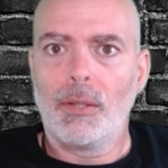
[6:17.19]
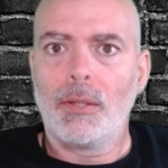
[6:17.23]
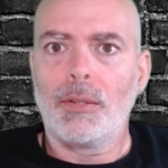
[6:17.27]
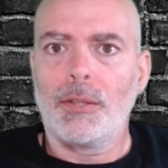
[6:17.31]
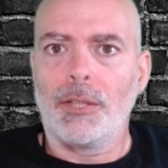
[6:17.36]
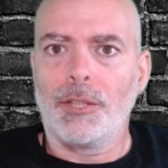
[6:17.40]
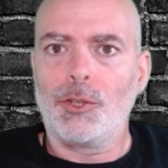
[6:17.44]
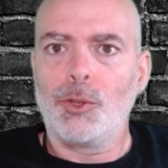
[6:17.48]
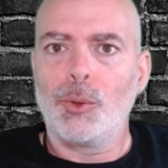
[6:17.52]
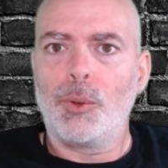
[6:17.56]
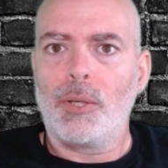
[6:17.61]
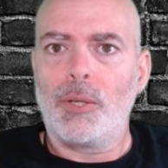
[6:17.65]

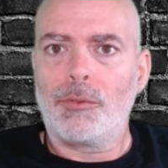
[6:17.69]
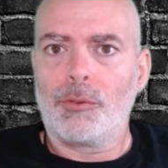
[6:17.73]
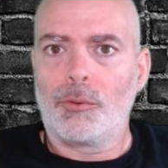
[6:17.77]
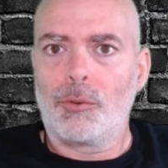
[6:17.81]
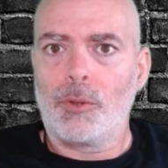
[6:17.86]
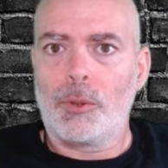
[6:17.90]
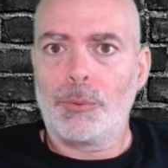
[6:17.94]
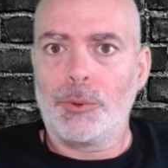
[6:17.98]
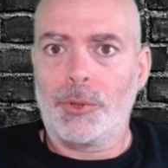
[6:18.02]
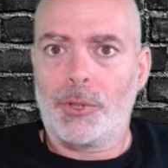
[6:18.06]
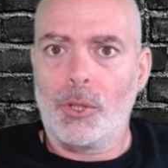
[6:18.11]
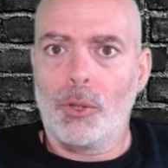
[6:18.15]
They do have a
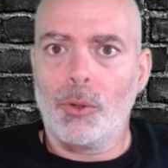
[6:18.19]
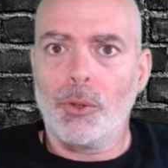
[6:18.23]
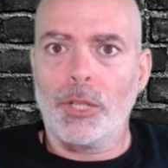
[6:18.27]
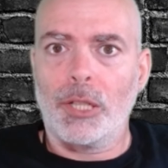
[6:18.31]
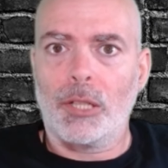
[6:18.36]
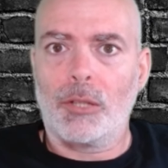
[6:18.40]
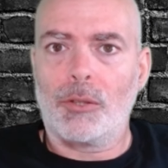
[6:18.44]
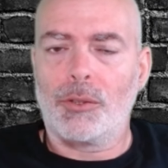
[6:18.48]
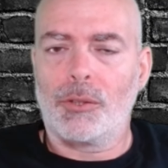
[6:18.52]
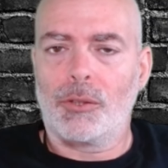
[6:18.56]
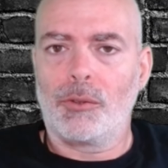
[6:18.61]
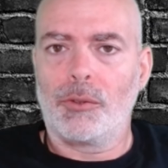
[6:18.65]
rubber coating
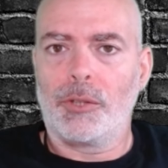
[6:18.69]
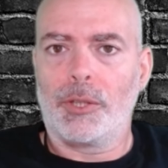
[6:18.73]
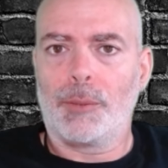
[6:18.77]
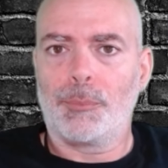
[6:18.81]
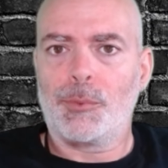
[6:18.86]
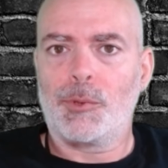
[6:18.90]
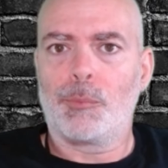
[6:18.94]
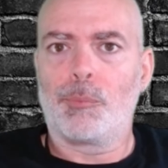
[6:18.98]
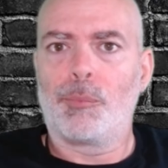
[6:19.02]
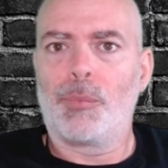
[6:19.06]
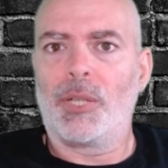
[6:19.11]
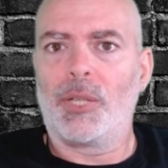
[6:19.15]
on the
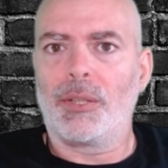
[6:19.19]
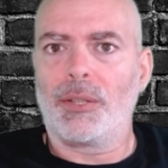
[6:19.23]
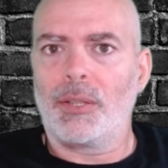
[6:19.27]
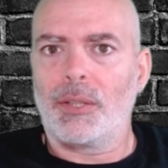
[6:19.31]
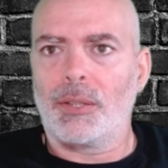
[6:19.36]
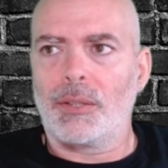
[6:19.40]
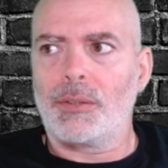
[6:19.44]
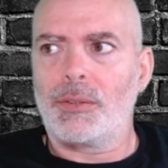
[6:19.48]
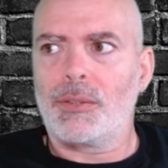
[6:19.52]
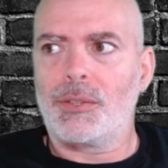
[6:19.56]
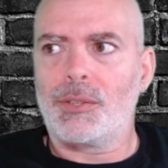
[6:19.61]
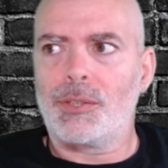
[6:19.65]
grips, but
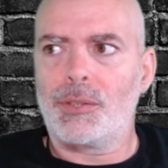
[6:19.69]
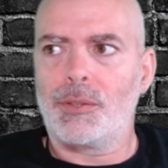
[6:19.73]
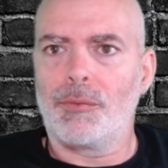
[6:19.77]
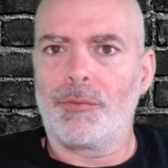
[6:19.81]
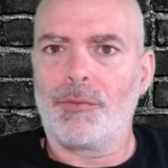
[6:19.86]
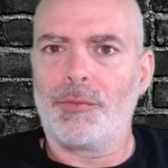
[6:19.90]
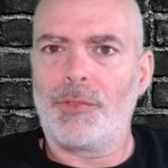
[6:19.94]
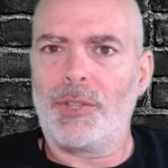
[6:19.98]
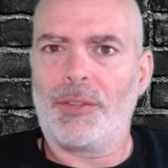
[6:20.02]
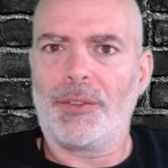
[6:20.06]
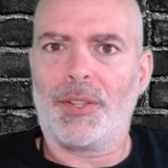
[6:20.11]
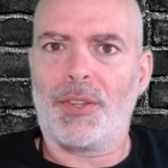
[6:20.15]
it's
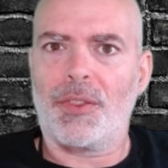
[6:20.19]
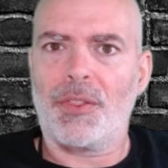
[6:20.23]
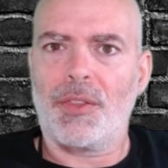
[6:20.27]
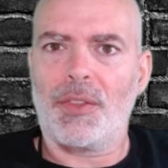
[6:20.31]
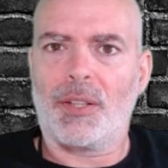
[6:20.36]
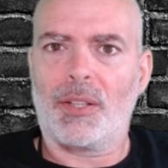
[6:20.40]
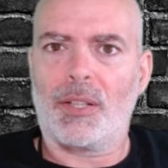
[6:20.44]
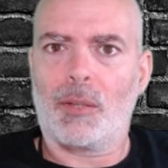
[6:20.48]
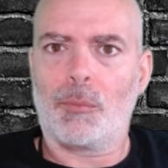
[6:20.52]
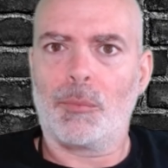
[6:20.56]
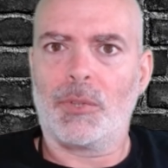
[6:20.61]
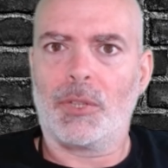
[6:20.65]
very
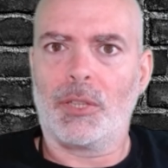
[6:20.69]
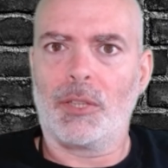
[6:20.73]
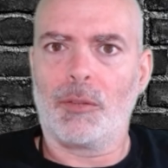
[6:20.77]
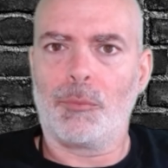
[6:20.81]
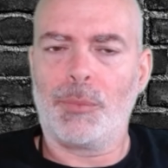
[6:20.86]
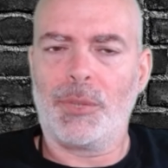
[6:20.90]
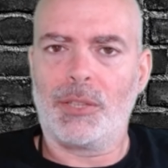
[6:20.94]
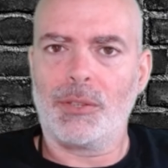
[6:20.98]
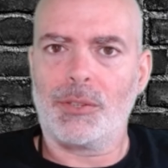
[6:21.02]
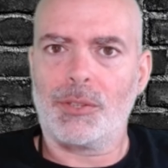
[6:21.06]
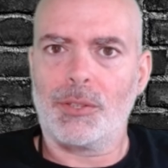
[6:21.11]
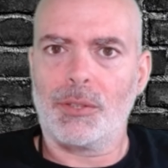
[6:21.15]
thin, I believe,
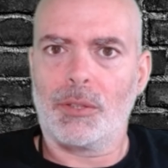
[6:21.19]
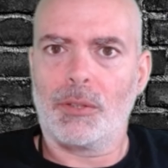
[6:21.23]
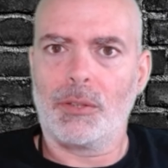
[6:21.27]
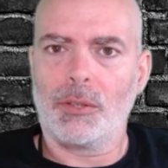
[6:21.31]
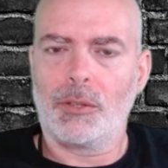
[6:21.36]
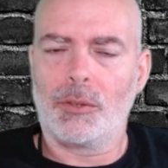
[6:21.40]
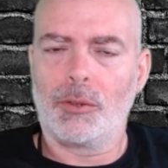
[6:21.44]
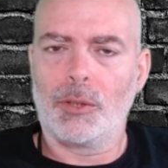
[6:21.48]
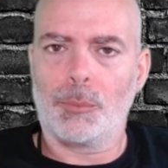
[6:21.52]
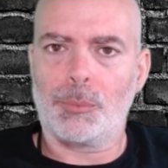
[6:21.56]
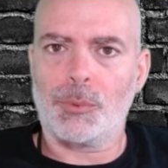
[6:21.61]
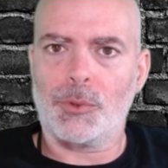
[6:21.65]
because the
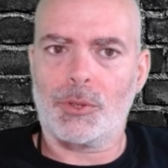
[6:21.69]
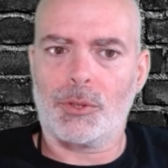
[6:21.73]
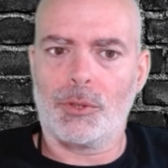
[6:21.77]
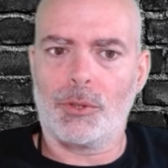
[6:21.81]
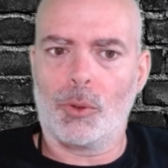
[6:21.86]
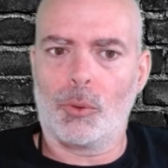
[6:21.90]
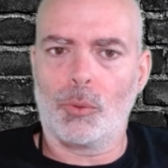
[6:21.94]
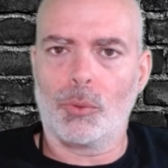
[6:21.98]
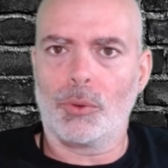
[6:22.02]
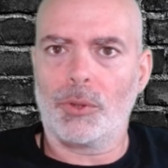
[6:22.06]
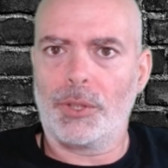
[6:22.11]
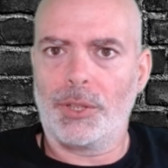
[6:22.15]
grips
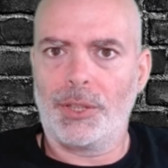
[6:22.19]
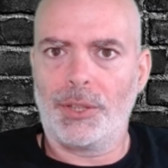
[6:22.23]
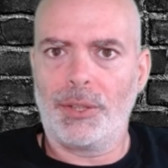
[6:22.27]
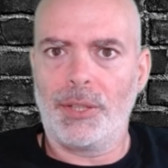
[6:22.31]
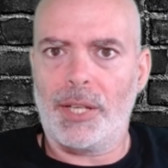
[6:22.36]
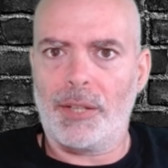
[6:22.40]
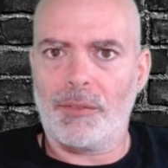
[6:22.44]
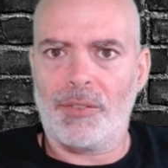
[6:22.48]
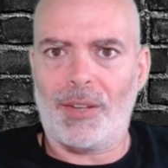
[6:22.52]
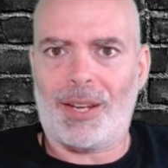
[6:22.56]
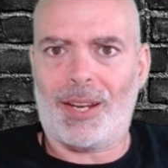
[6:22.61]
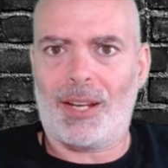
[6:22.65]
don't
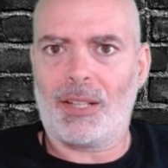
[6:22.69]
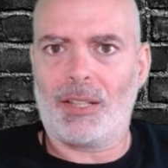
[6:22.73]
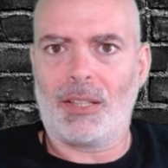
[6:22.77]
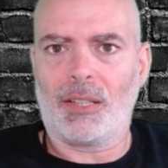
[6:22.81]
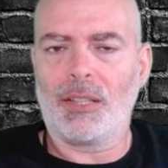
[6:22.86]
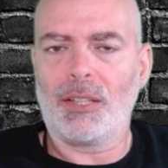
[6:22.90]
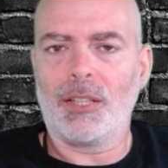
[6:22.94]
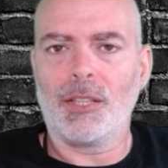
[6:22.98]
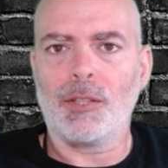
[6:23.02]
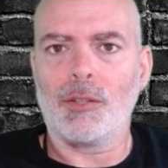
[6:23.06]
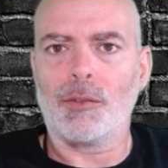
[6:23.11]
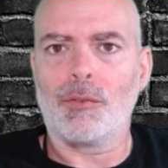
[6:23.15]
have any
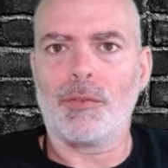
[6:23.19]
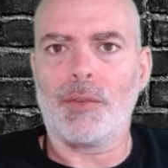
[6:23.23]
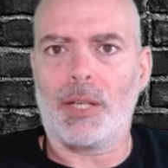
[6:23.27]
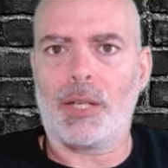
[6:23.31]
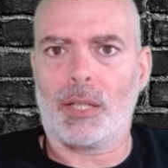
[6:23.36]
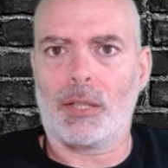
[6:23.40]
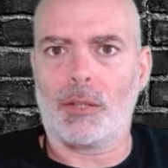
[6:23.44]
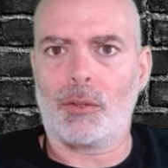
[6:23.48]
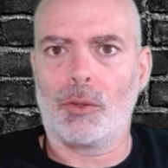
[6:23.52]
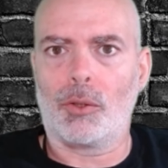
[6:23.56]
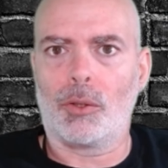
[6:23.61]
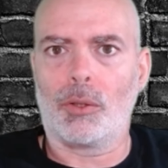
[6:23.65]
give
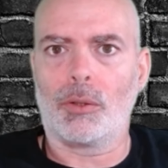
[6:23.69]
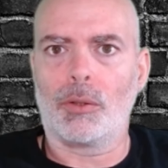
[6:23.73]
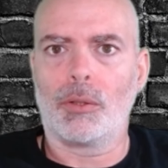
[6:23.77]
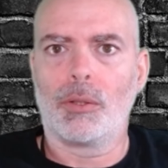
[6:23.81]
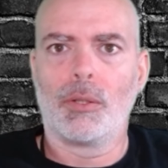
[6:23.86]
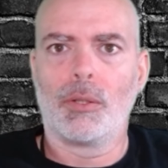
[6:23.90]
at all.